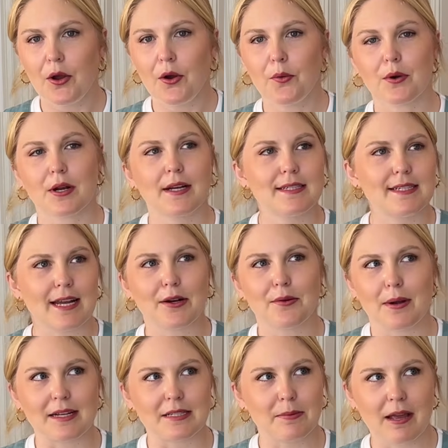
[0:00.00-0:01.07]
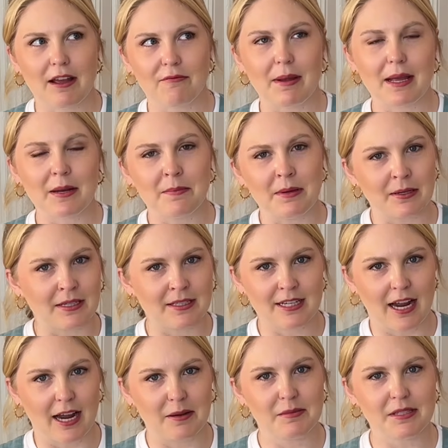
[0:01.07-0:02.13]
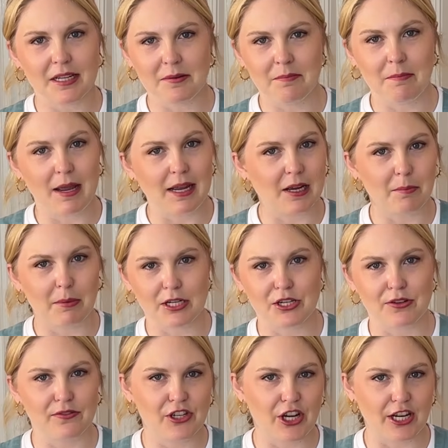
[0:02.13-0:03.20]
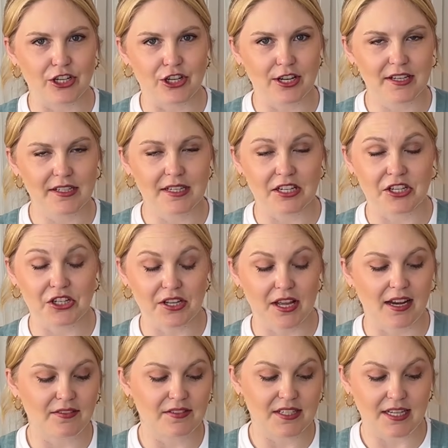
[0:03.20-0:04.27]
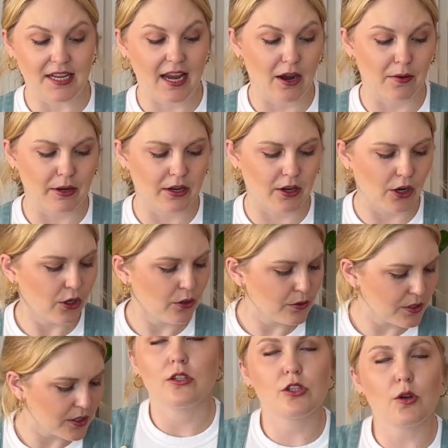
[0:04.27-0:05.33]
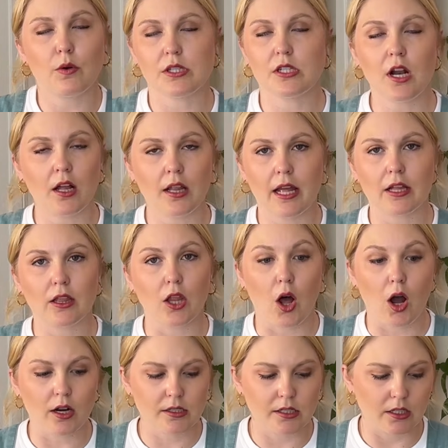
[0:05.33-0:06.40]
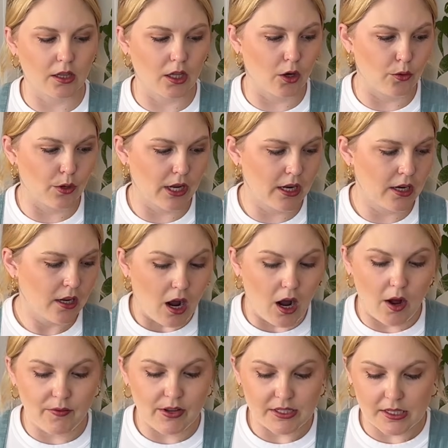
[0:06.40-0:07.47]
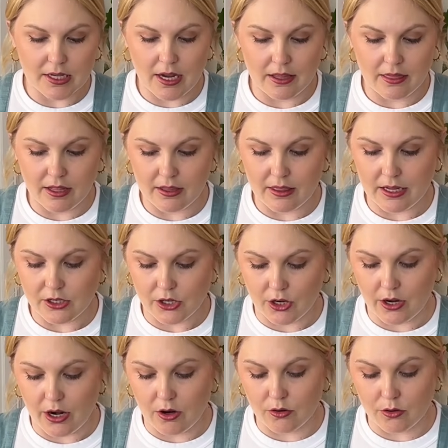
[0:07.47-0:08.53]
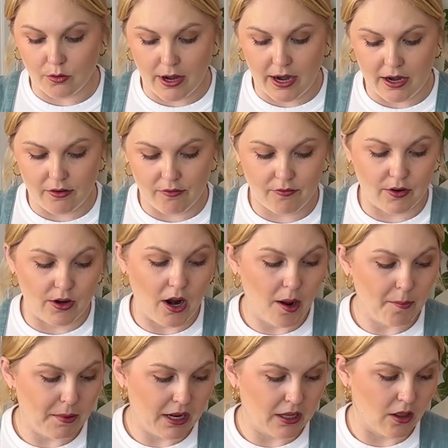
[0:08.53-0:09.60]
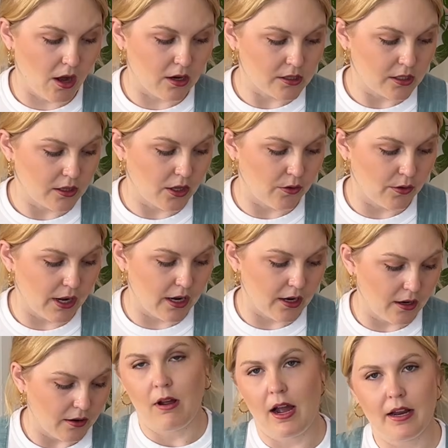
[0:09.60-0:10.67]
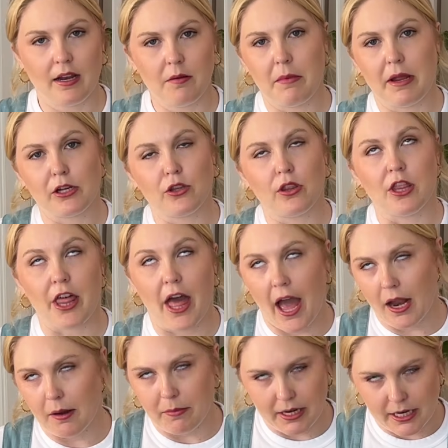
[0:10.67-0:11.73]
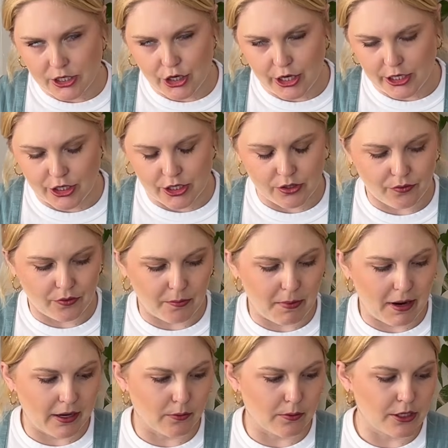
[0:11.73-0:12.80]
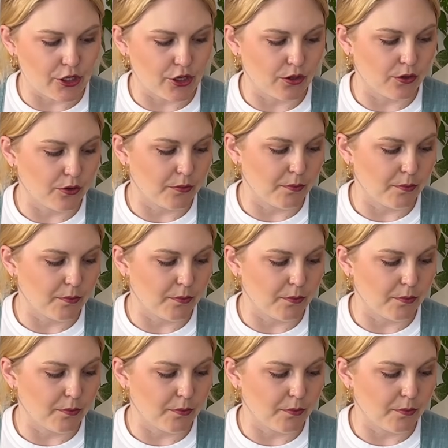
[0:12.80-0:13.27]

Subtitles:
We're gonna take a recipe I've made a million times and make a bunch of changes and just kind of see how it goes. So it's not like locked and loaded. Obviously, I think they turned out great for not being locked and loaded. I didn't make that many changes from my original,